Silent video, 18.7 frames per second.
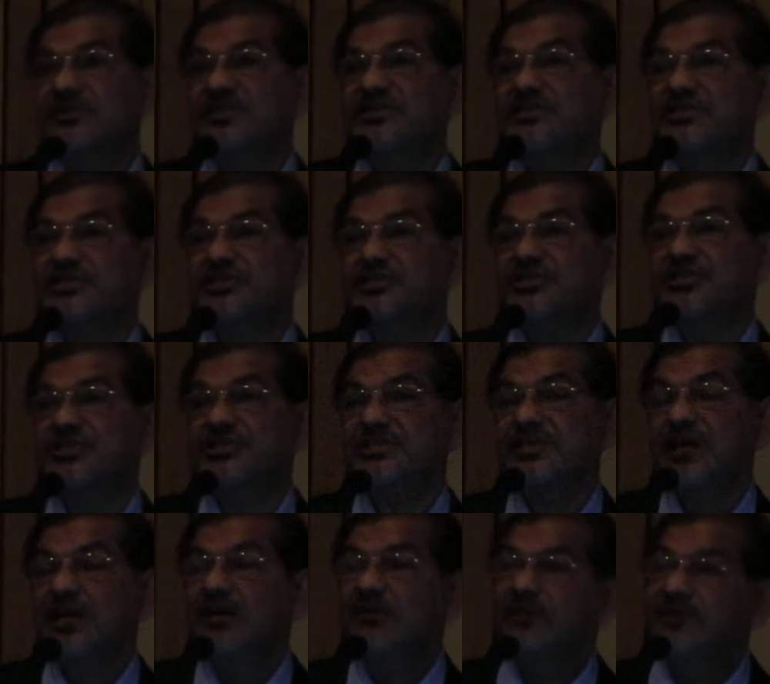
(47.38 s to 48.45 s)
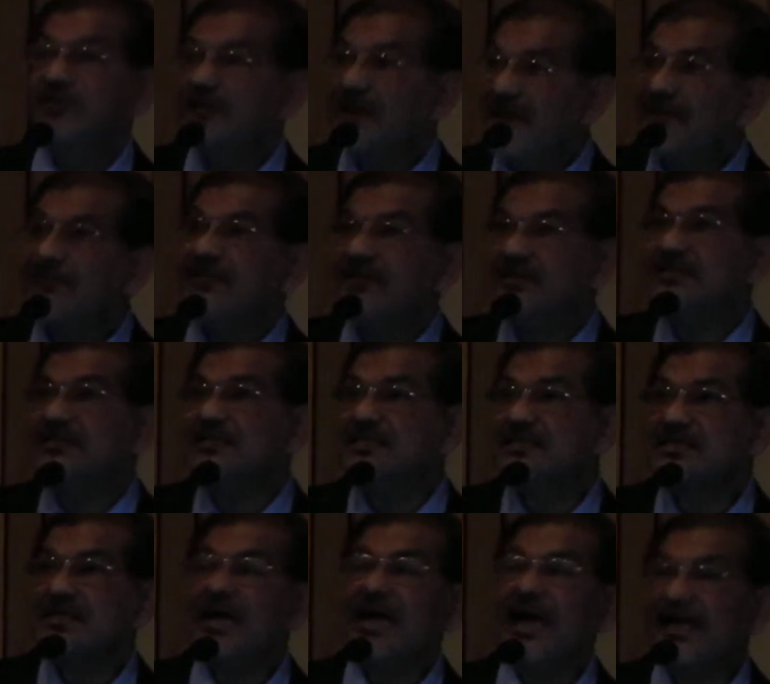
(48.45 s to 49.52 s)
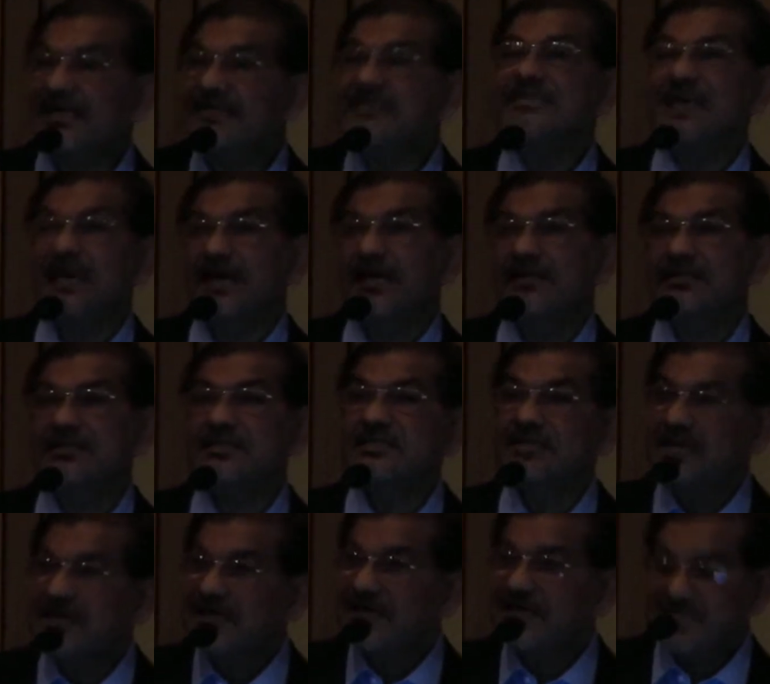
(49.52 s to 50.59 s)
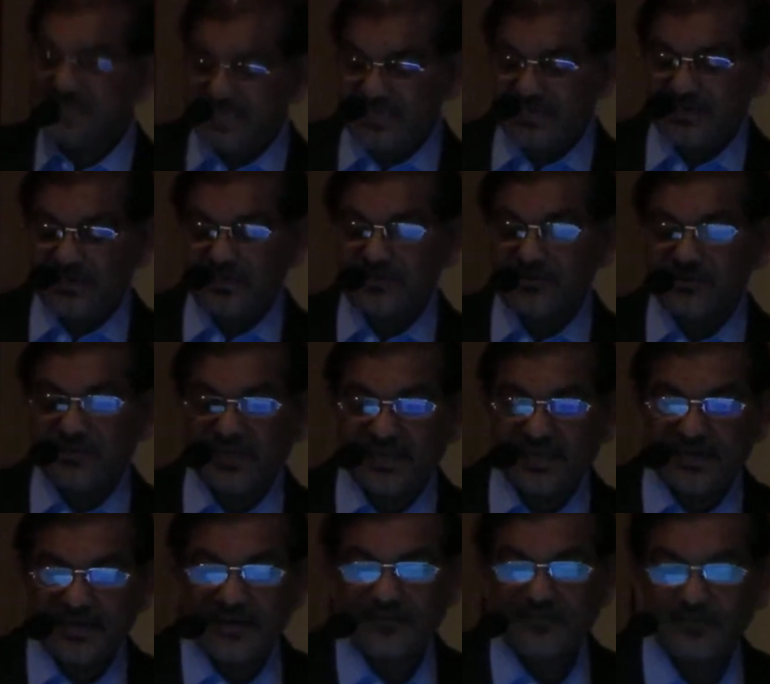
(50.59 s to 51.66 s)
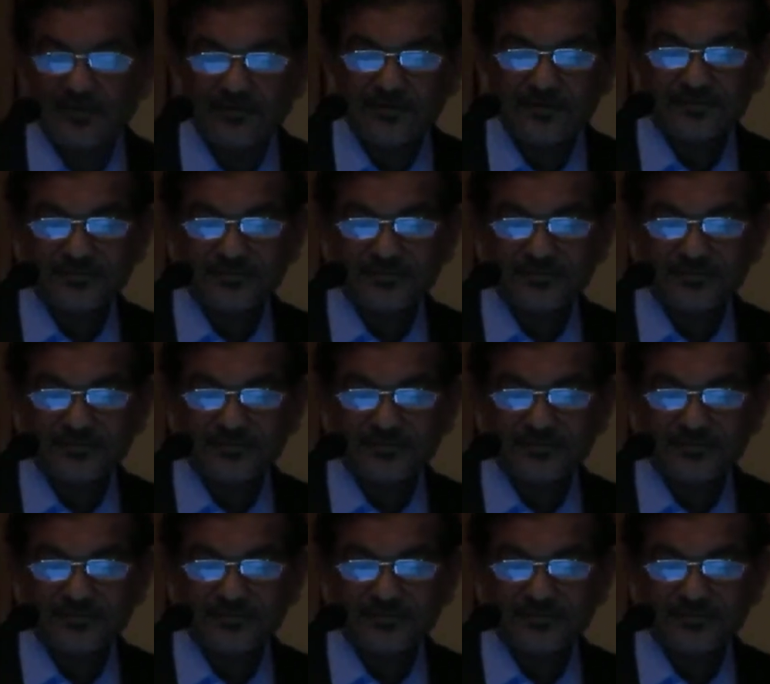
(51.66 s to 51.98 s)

researchers, with ethics and science integral to the endeavor.